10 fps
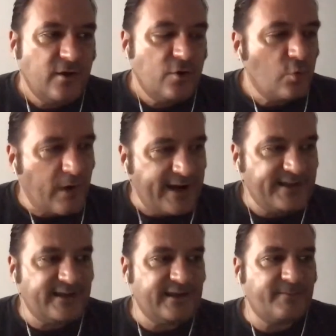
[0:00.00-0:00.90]

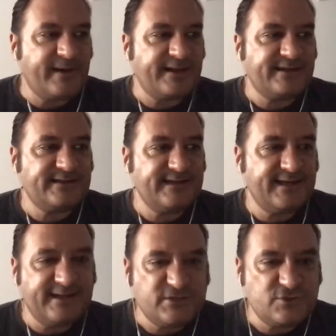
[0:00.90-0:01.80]
writing, practicing
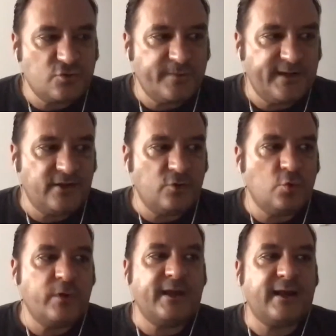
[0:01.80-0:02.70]
an instrument,
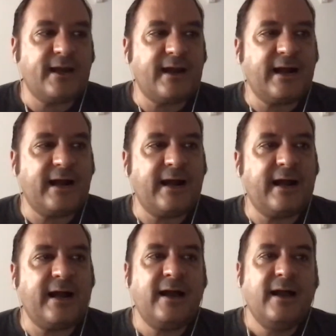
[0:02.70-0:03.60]
doing
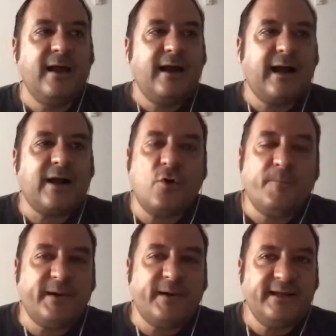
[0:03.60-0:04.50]
a
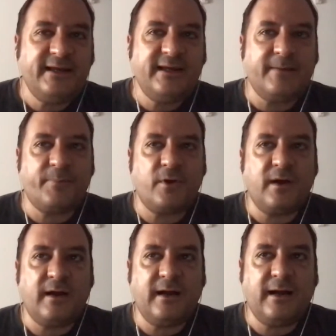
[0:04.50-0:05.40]
company,
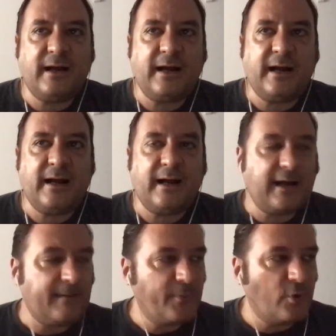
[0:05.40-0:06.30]

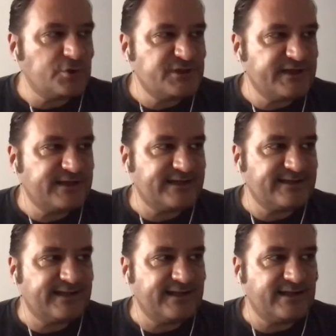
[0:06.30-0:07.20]
a project as
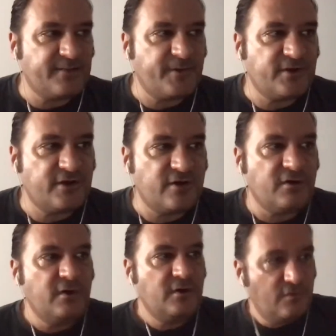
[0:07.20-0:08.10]
an entrepreneur
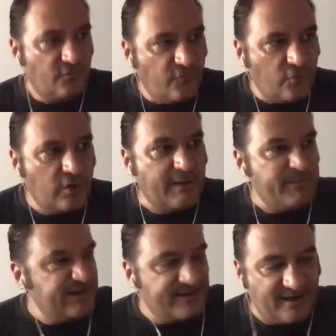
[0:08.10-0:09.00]
for a
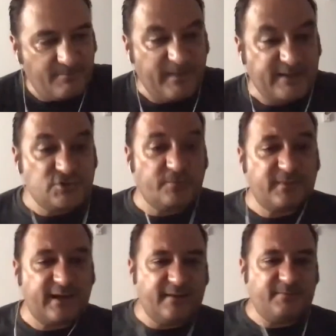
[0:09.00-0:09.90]
midterm. But
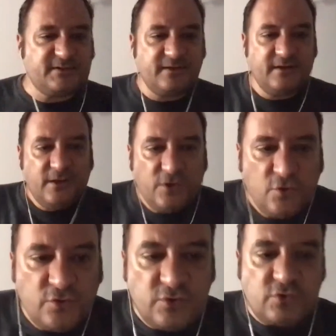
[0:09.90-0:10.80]
sometimes
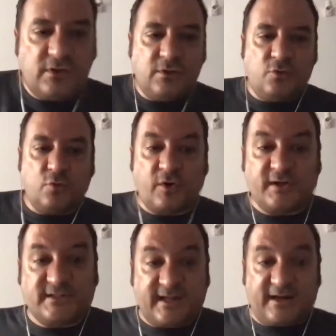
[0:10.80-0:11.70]
you need to
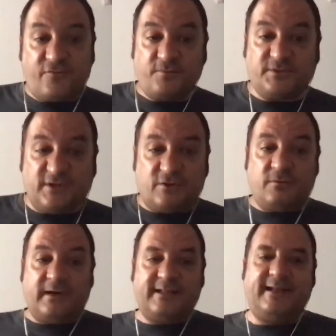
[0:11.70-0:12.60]
restart from zero,
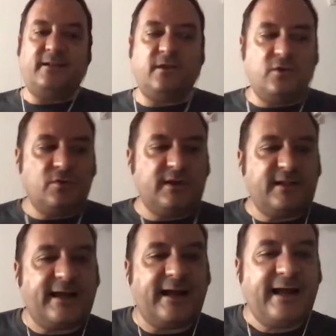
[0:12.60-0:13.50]
and then you need
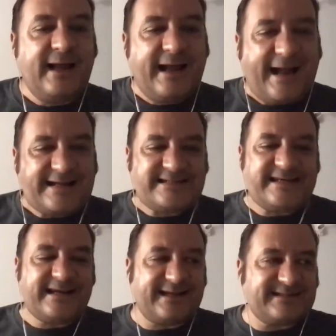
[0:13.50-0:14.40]
a
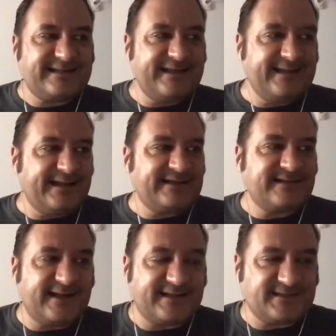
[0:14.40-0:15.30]
Shinkansen
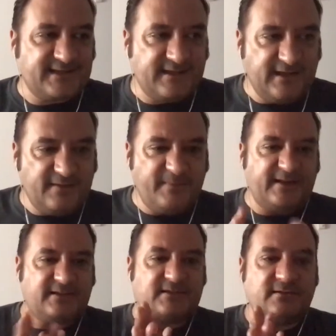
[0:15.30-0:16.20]
strategy. It
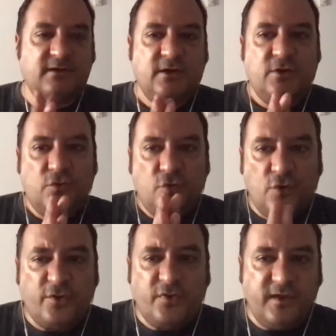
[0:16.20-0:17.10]
means
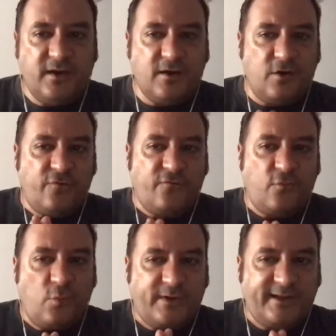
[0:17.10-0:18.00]
nothing of
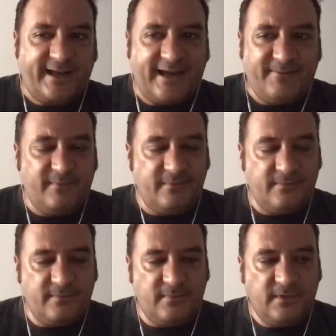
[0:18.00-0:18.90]
what I am
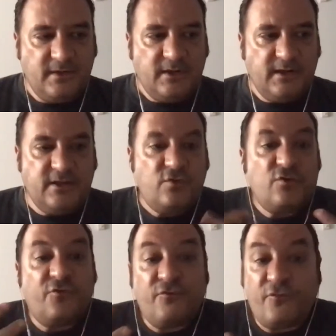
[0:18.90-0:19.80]
is
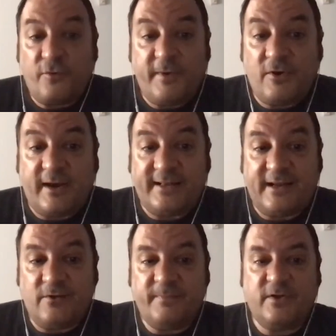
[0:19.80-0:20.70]
useful for me right
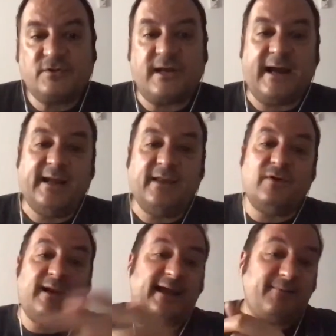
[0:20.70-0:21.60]
now, because I
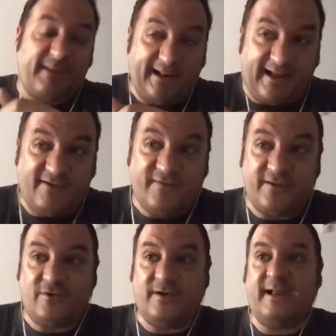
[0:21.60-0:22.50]
don't like my life. I
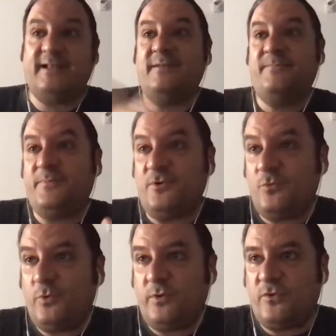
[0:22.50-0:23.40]
don't like the
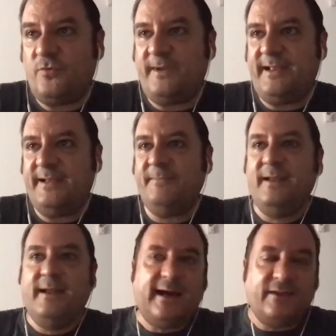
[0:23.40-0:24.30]
people with whom I am.
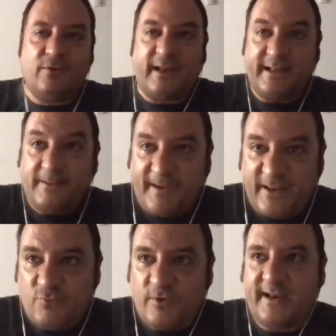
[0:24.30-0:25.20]
I don't like the
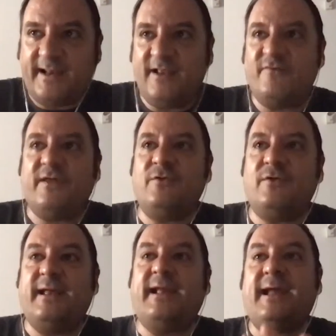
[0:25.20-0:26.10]
place where I live. I don't
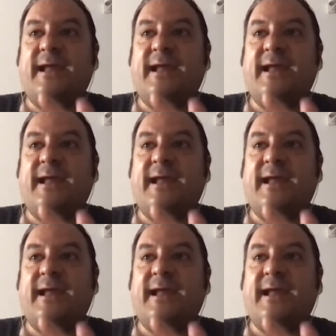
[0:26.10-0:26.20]
like